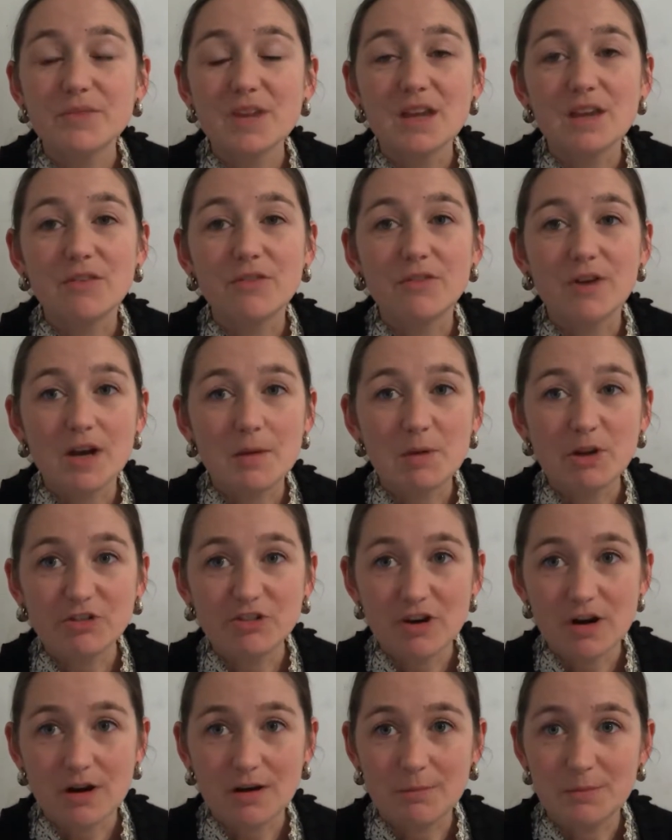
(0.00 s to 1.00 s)
is very much
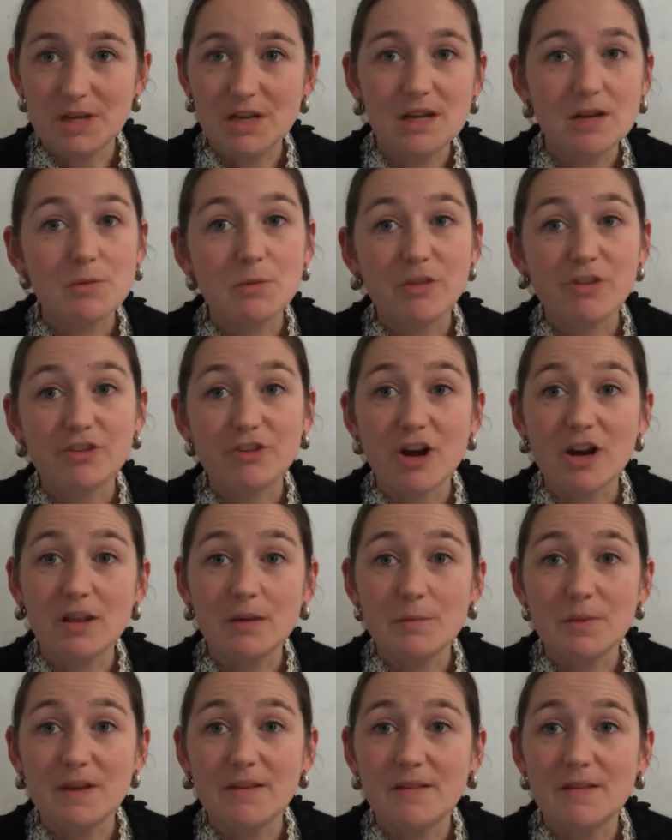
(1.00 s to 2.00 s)
in harmony with
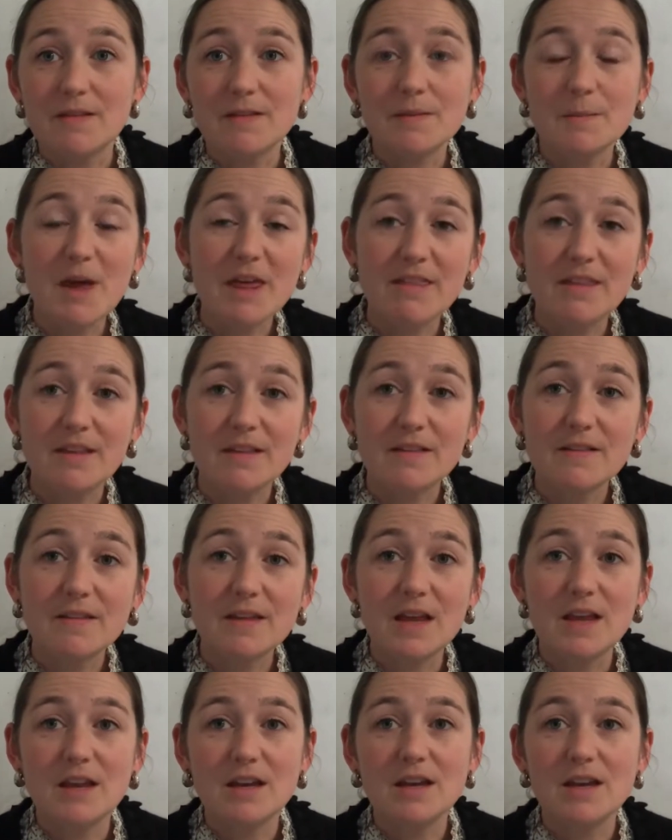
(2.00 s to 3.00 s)
Charlotte Mason's methods.
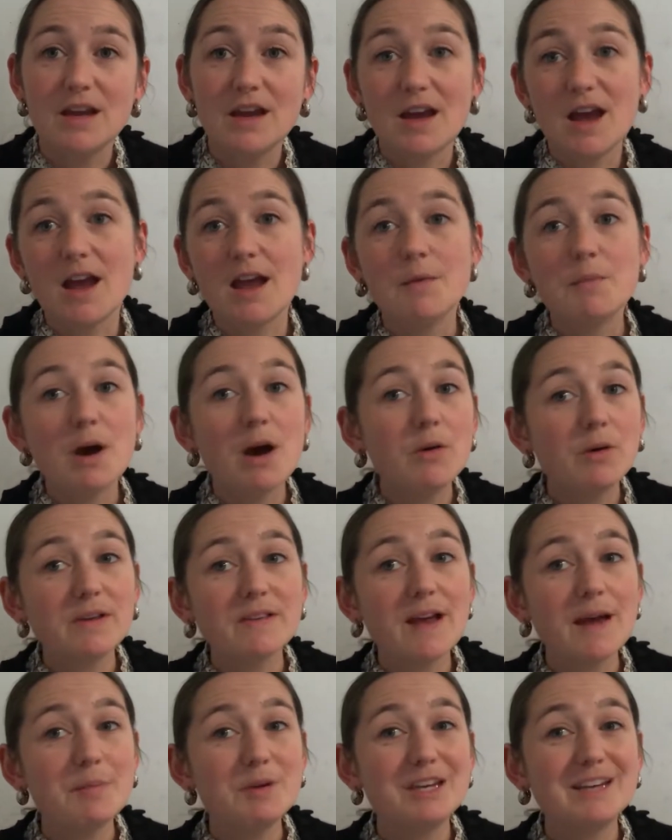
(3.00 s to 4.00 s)
And I'm always
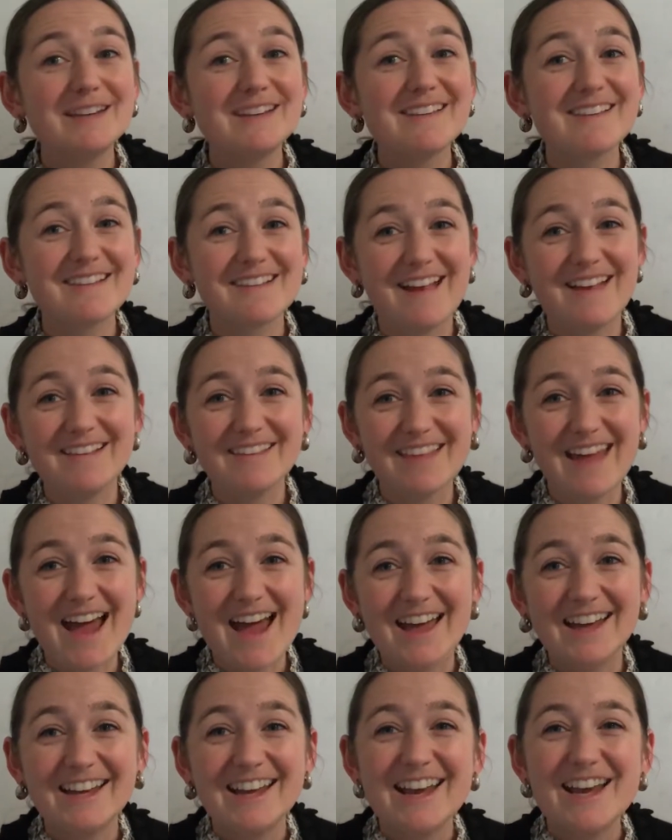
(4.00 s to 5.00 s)
happy to discuss
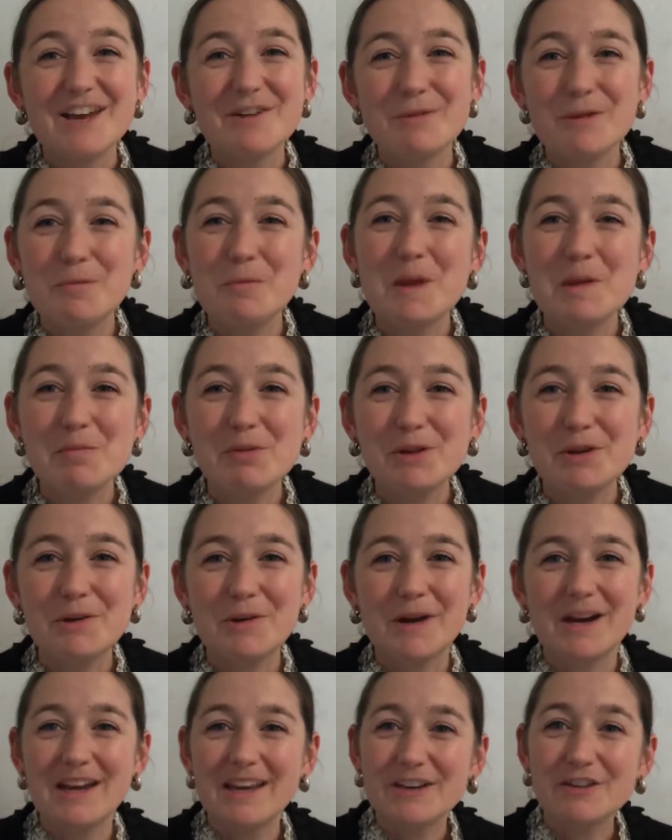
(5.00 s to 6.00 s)
that with people who
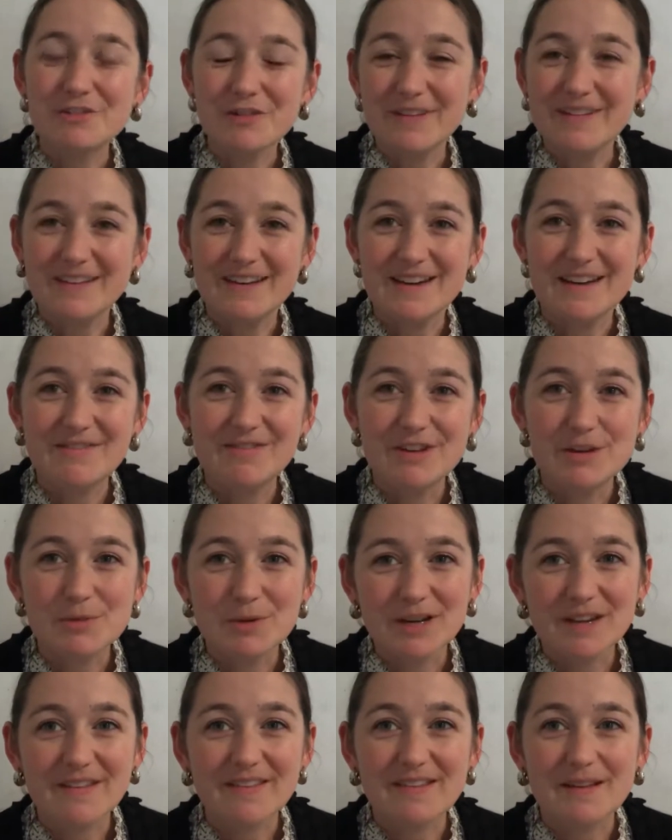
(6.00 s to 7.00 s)
are interested, if you
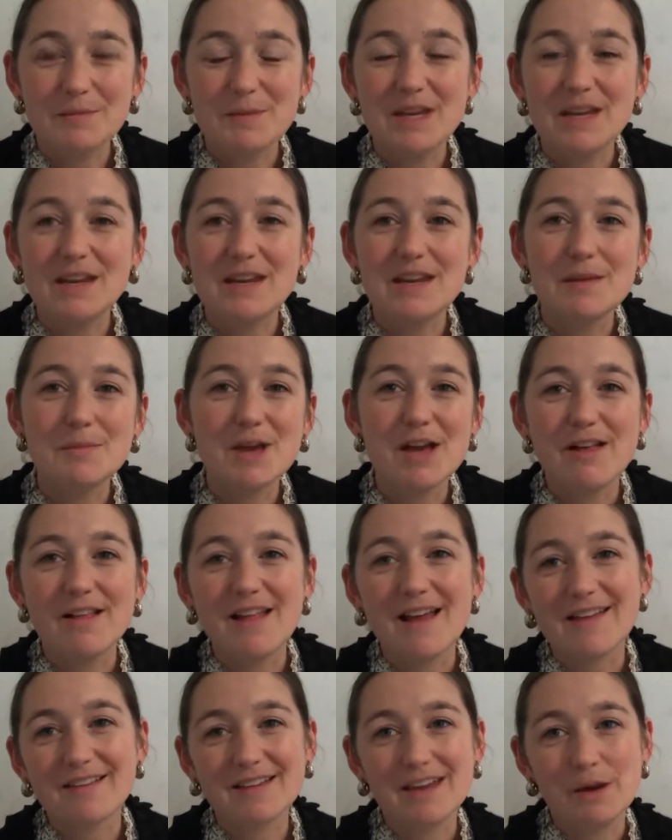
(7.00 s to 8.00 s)
want to send me an email
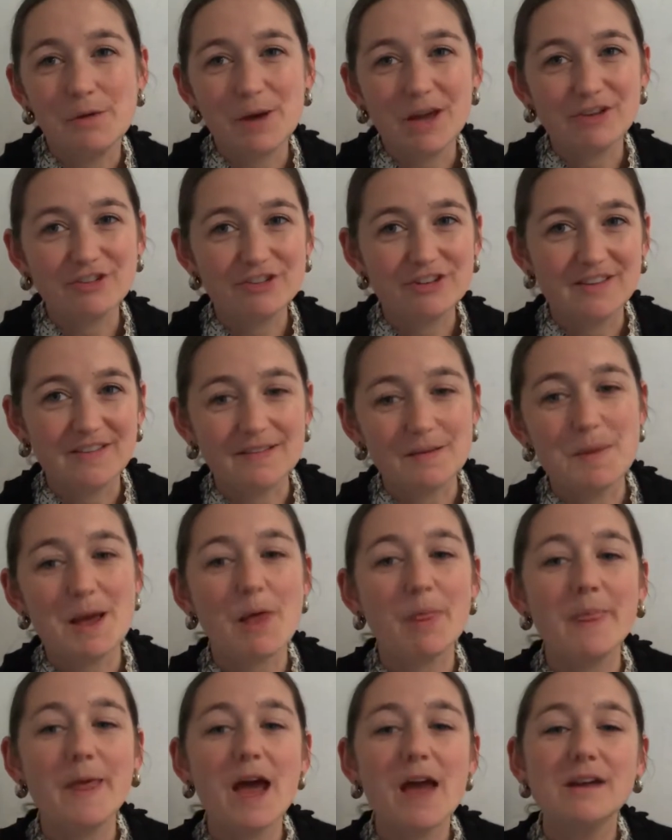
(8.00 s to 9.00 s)
asking questions
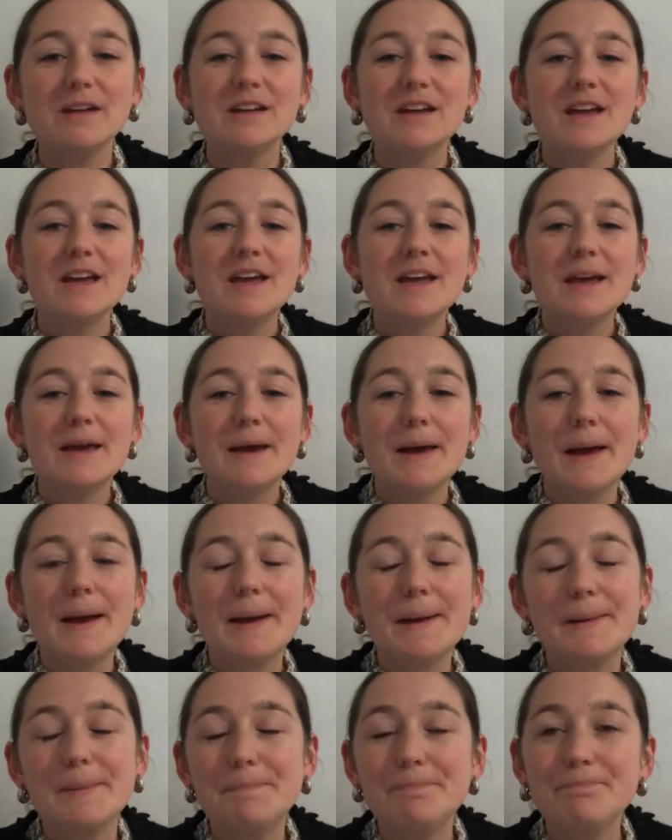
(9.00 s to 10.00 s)
about that.
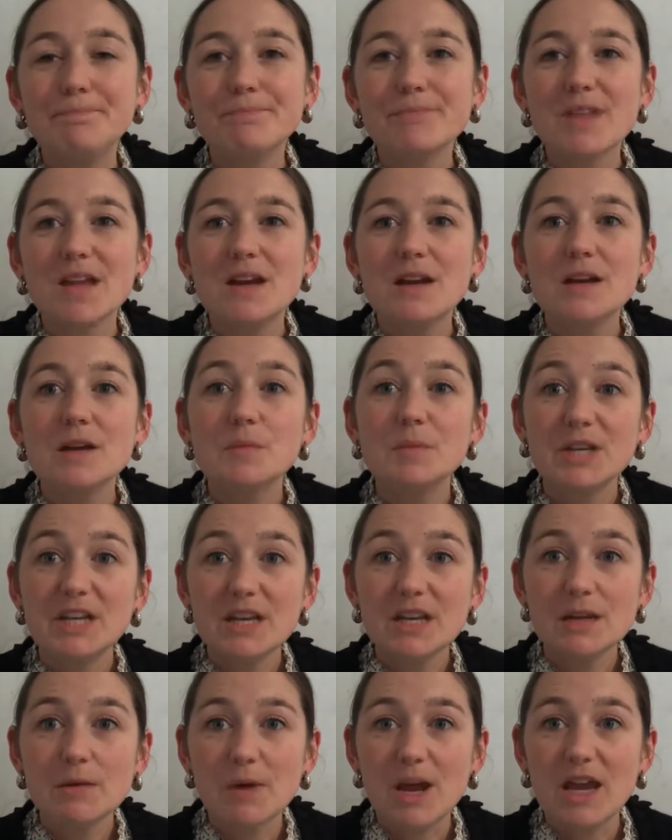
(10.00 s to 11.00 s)
But
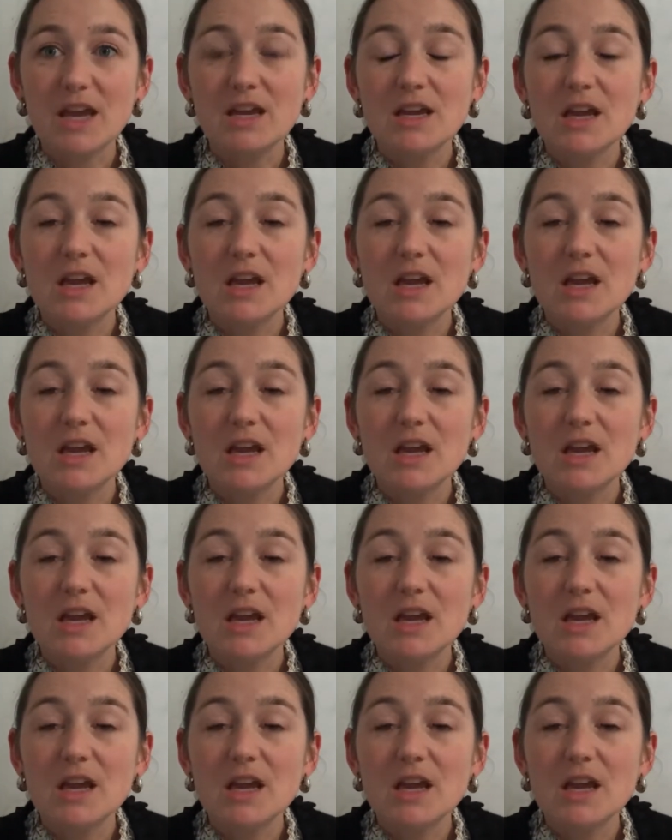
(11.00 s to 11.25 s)
anyway,